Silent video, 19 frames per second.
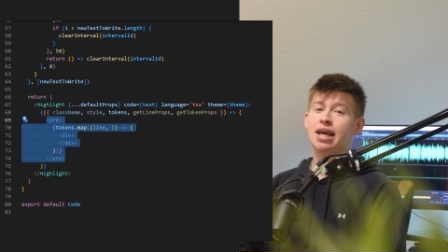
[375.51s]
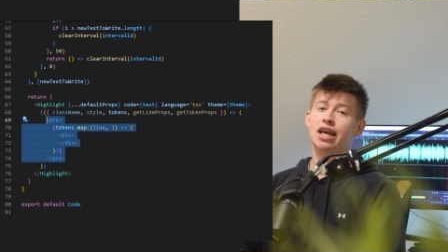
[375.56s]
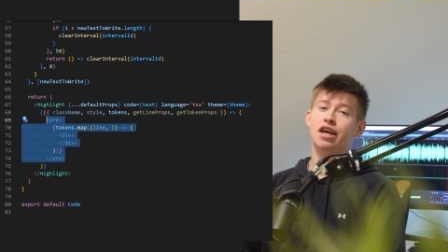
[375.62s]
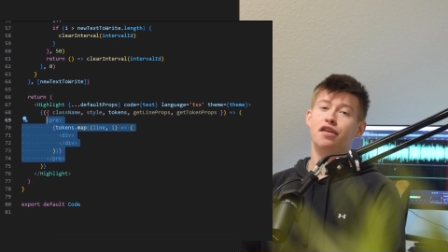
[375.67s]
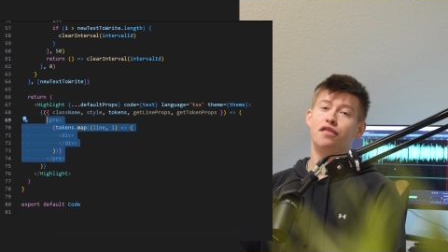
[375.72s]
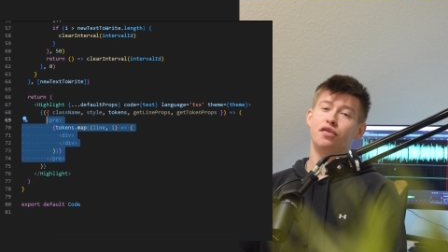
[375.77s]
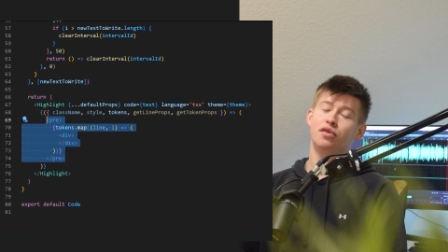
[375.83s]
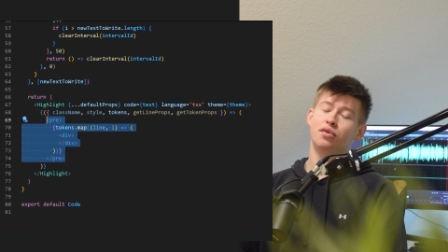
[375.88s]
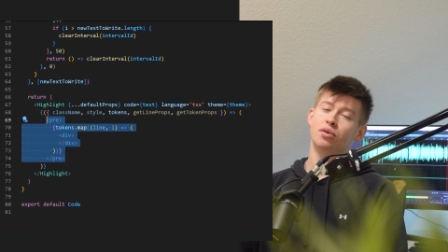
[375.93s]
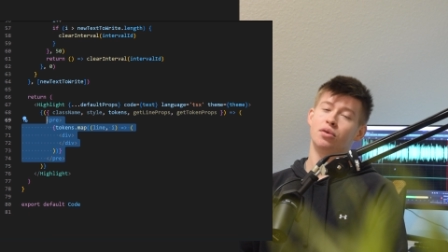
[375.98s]

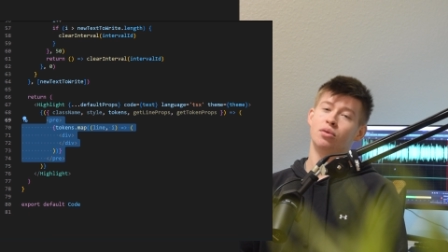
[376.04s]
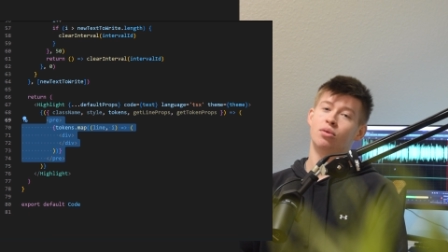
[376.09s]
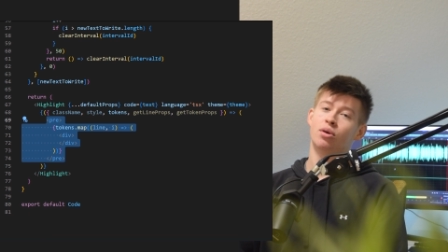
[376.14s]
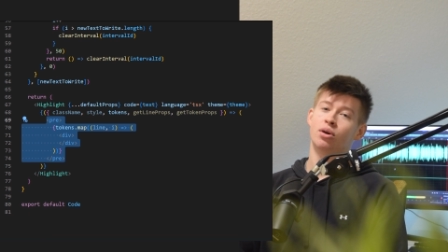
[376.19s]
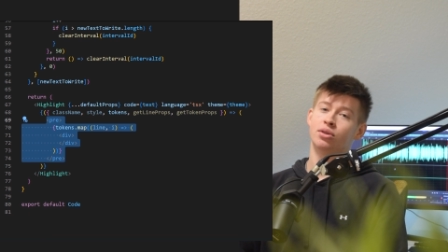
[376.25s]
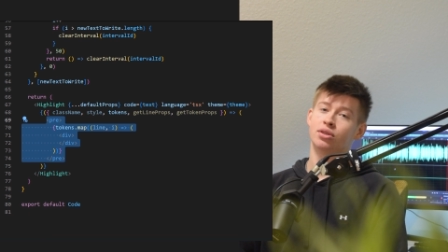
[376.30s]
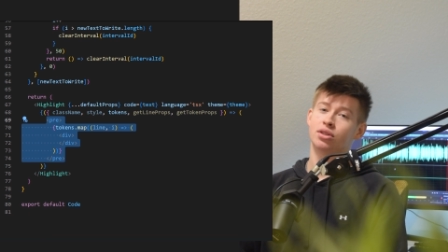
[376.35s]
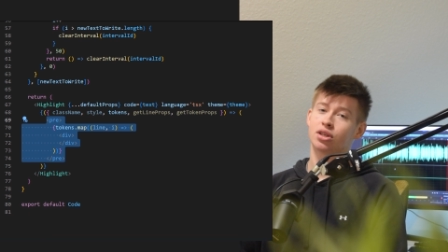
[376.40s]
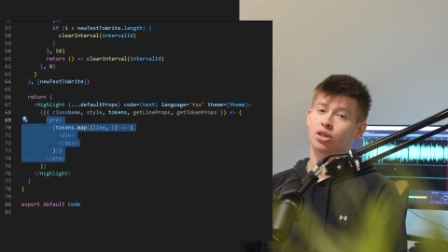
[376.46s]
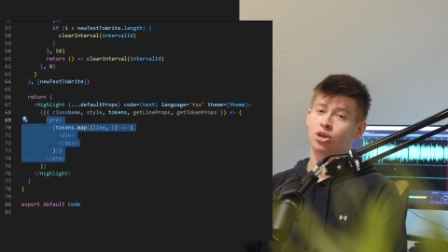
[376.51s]
If you
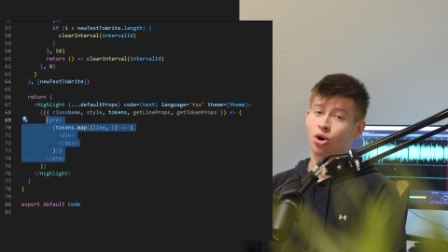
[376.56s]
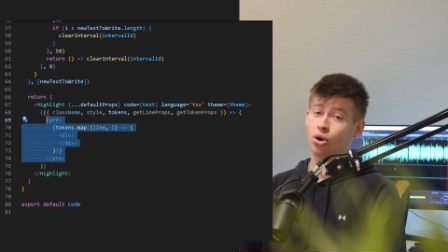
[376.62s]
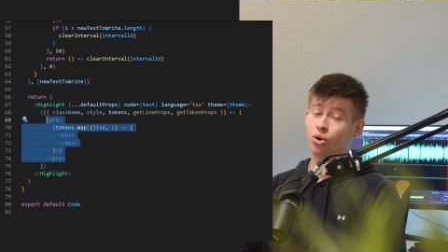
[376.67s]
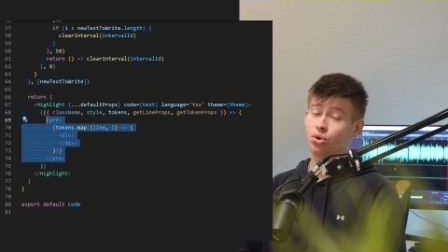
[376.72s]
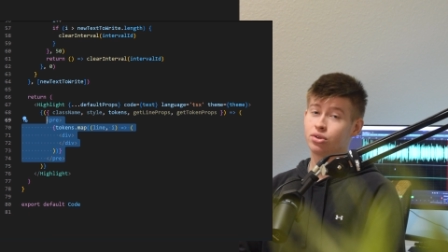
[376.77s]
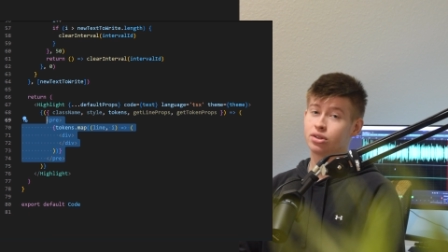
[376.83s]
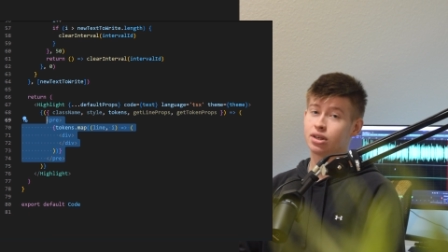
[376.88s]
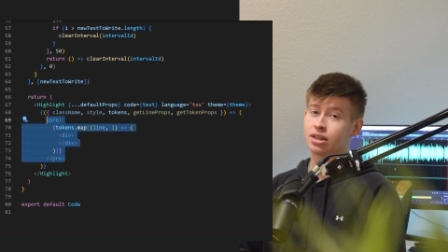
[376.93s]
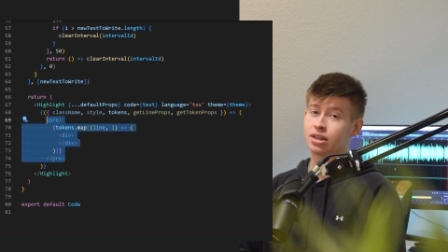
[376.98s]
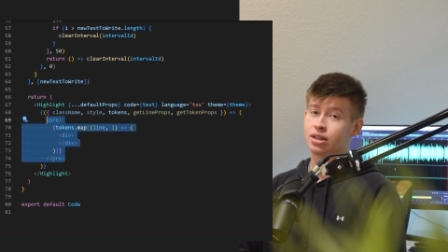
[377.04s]
want
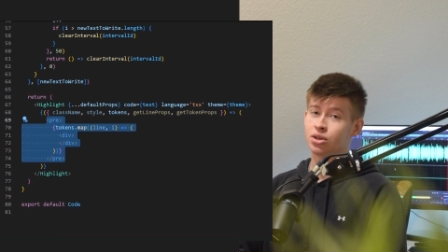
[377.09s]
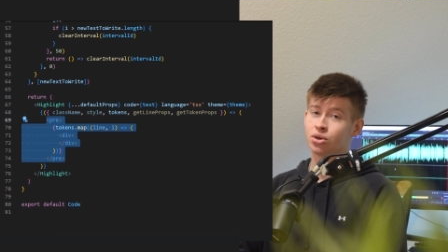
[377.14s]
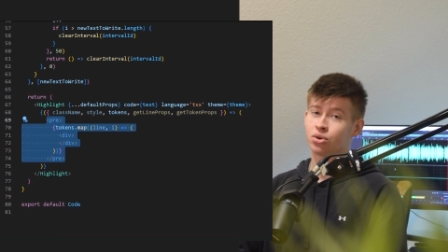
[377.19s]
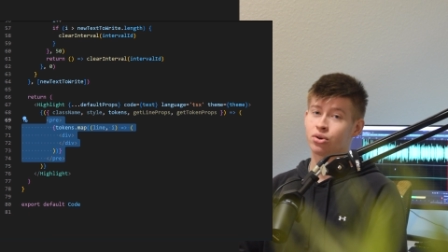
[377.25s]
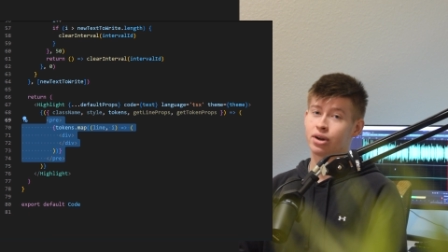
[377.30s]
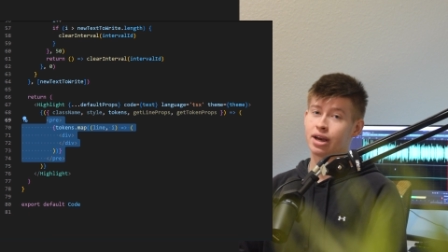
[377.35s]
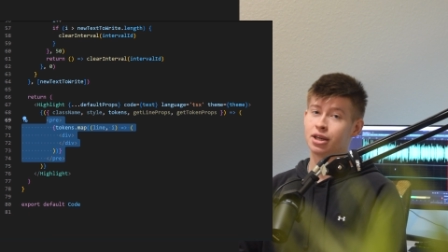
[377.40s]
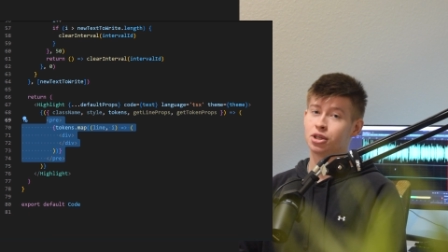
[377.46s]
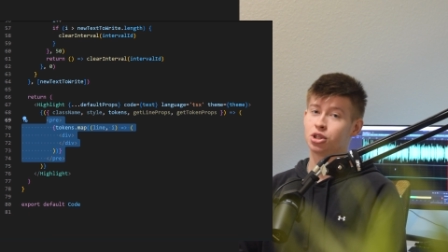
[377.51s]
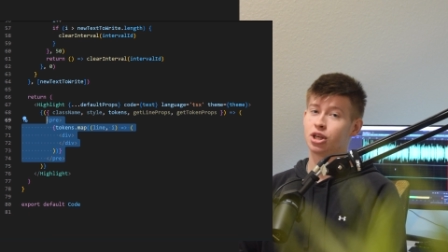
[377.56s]
code in
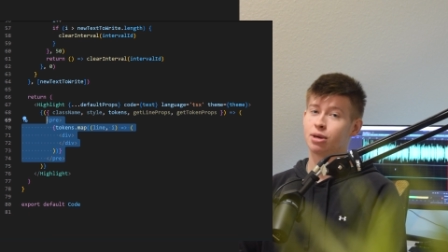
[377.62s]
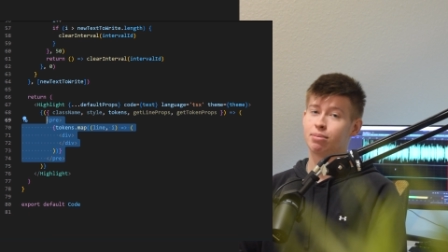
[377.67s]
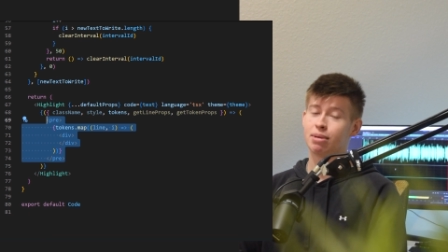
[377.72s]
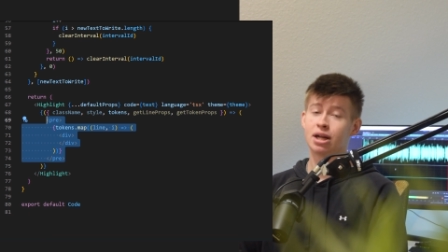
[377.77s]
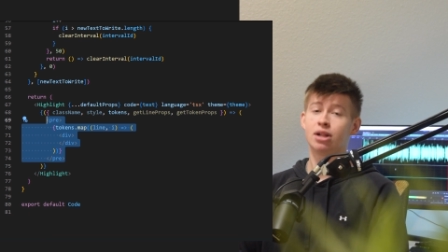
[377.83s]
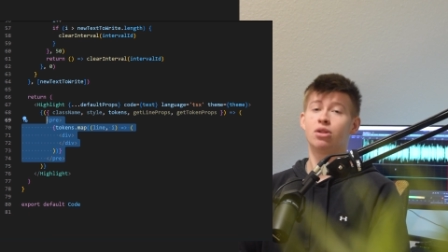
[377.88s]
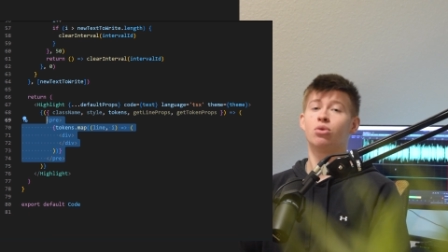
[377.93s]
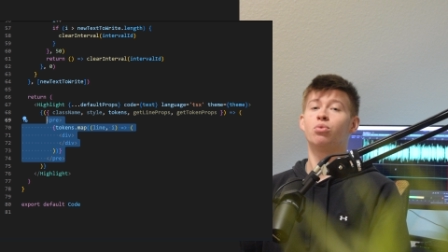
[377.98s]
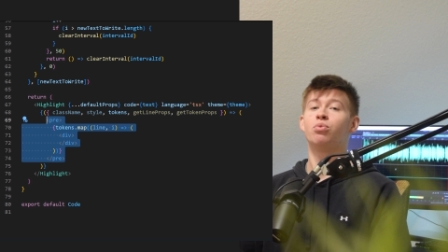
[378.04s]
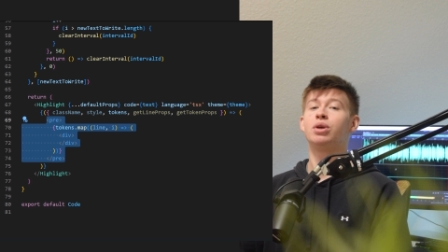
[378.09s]
your H T M
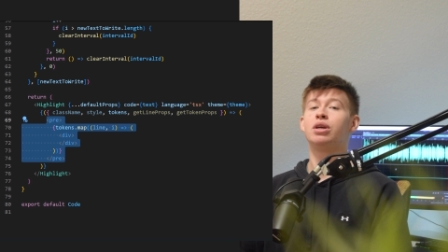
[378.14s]
L,